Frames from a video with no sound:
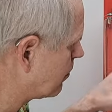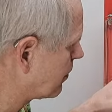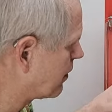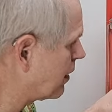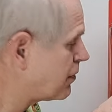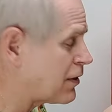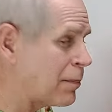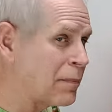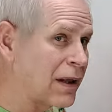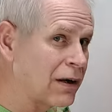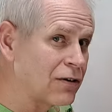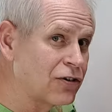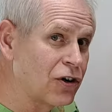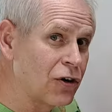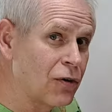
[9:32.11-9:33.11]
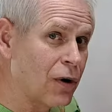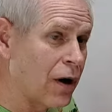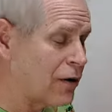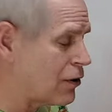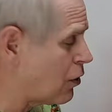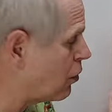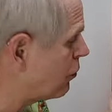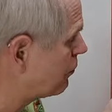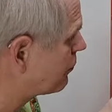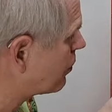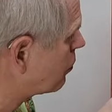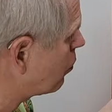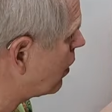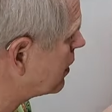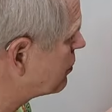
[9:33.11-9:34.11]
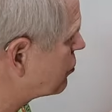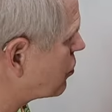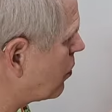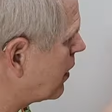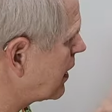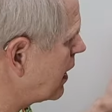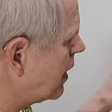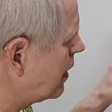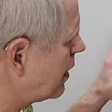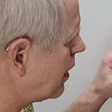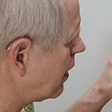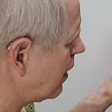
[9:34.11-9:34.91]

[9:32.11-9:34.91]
the, the middle two are over one hundred twenty,